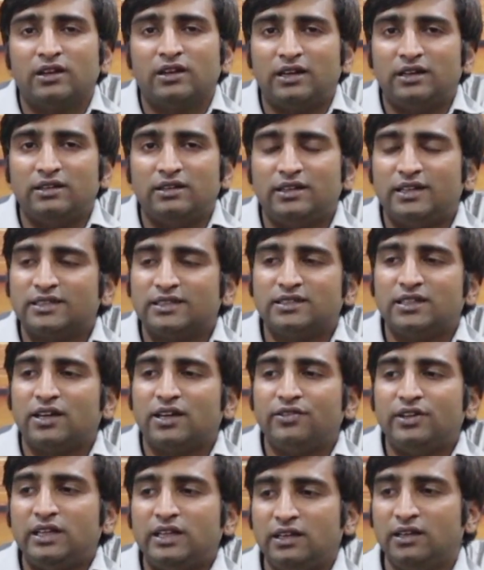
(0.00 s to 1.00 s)
and it doesn't
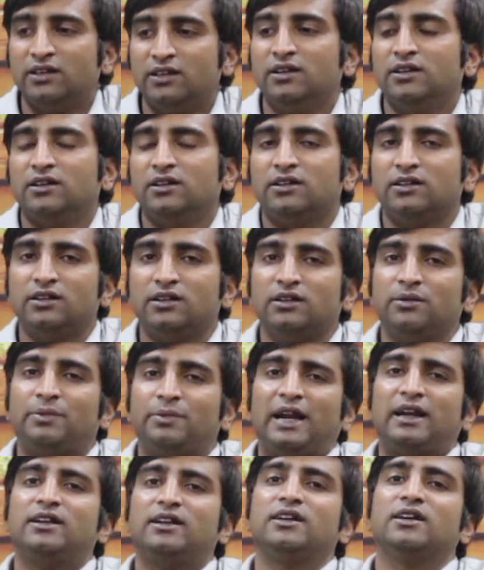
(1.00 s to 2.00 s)
have any Uh,
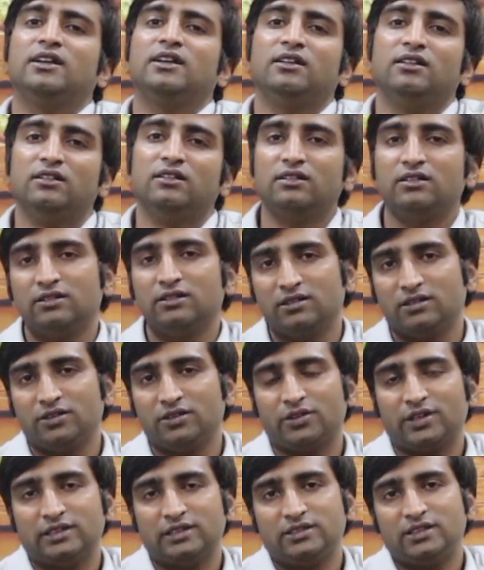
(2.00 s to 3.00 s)
practical, uh,
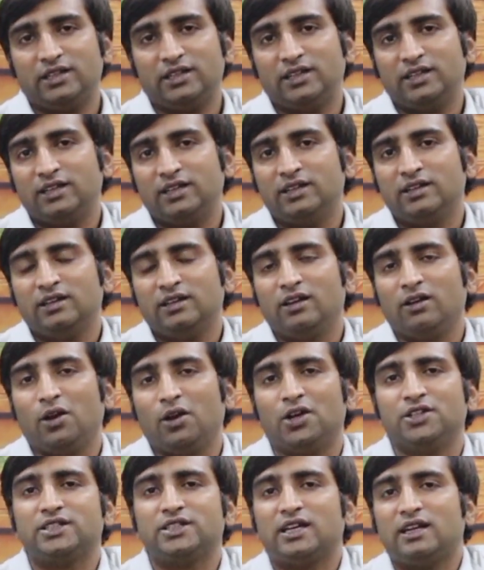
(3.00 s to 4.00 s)
you can say,
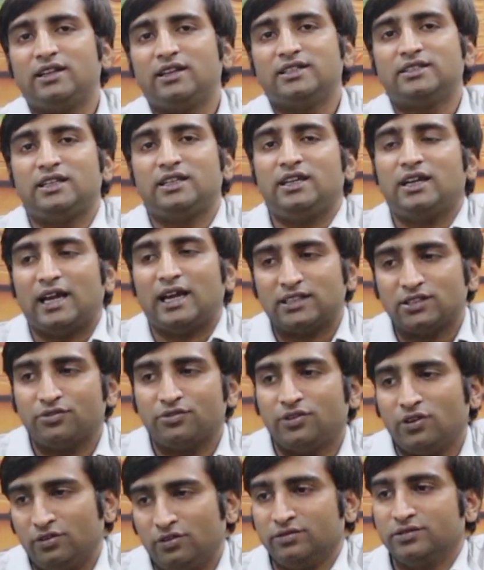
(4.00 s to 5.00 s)
logical reasoning as of
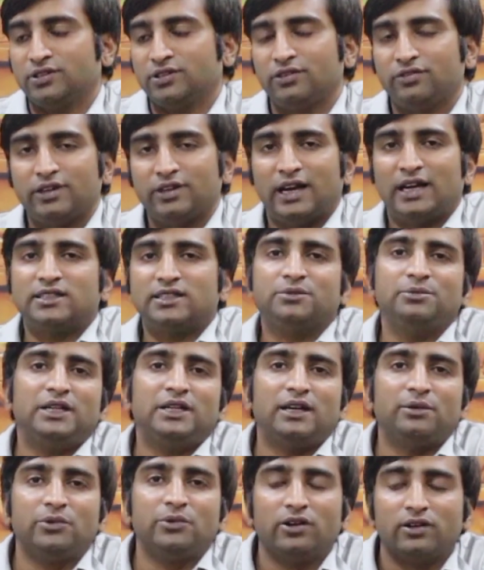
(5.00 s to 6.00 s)
now. So if you ask me,
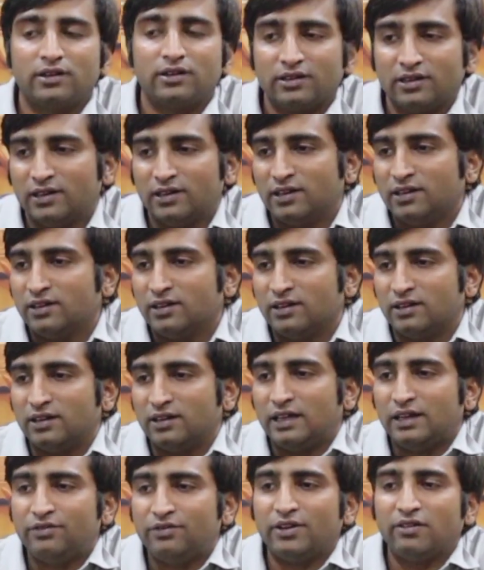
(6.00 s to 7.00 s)
I'm not uh,
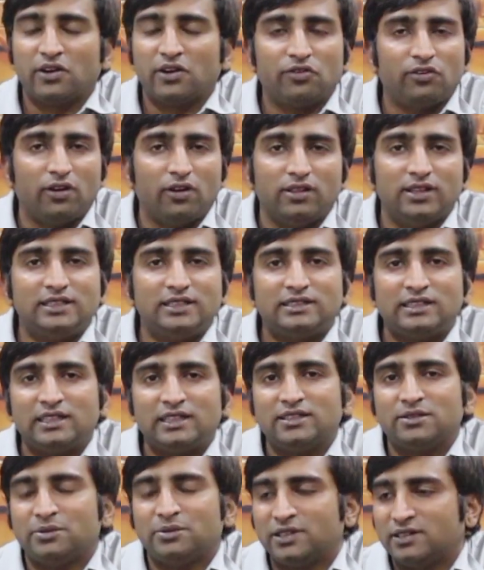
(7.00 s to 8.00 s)
in favor of all these
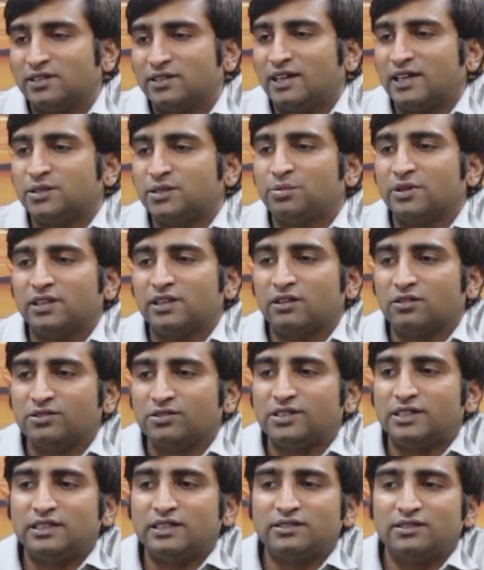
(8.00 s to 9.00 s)
things, but as per the
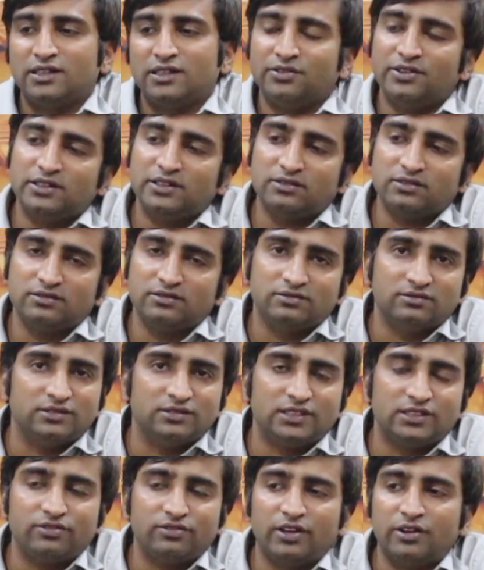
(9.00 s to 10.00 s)
rules it is given, so
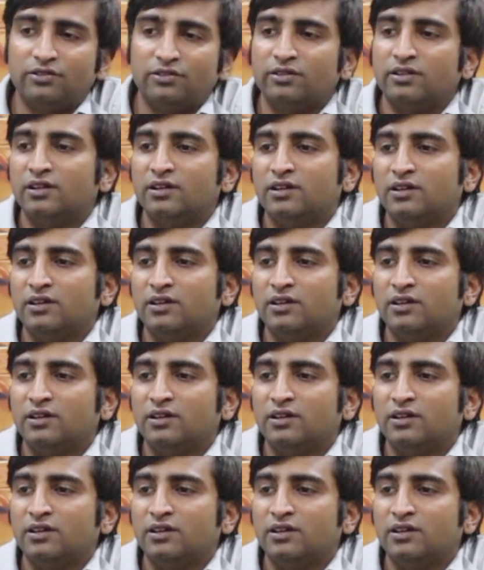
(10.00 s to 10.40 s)
just we have,